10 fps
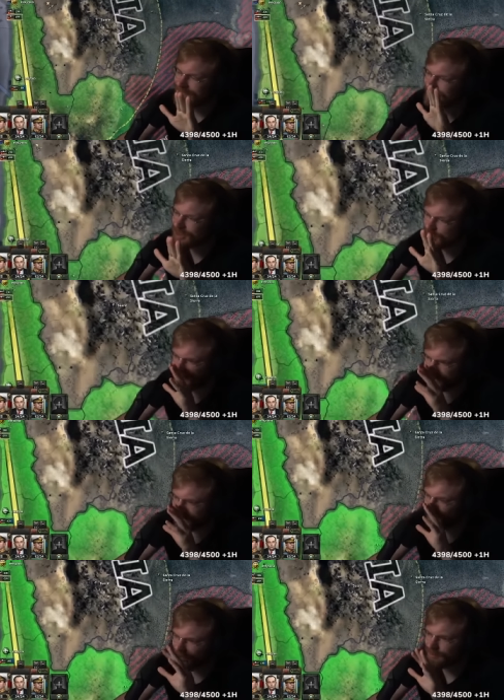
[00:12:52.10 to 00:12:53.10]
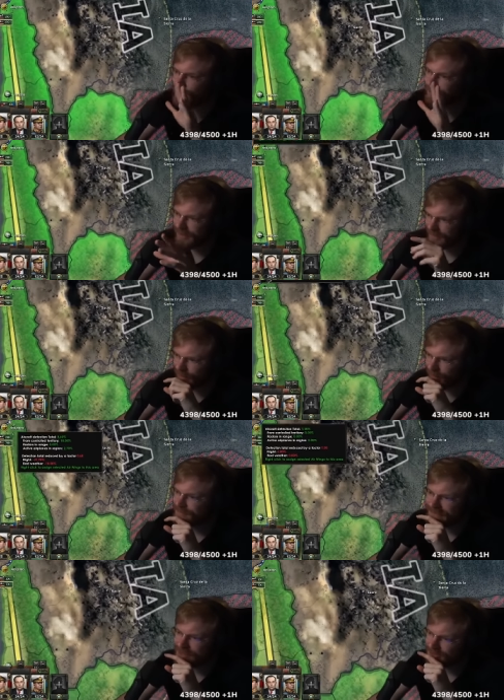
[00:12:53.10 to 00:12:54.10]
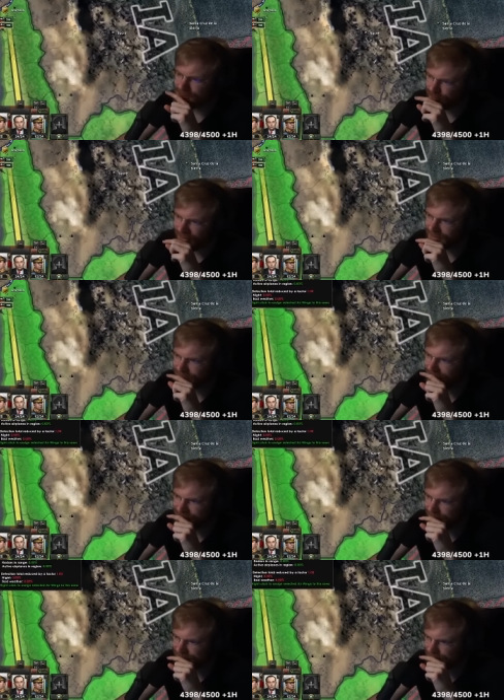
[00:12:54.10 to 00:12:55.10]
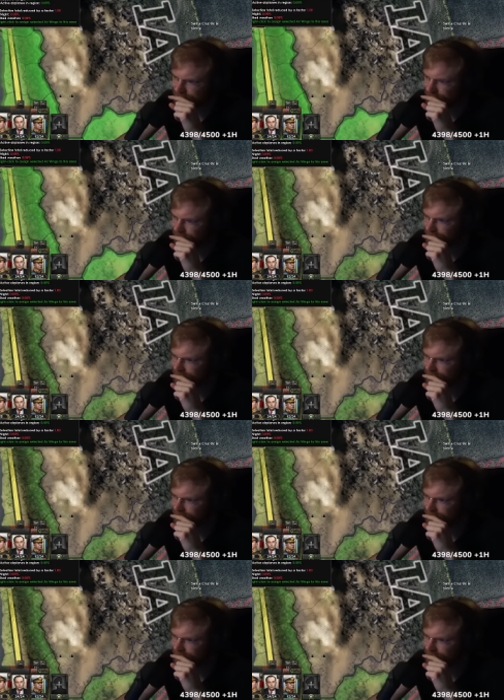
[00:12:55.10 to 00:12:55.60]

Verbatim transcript: needs to break now. It will break now. If that doesn't break it, man, the game is just broken.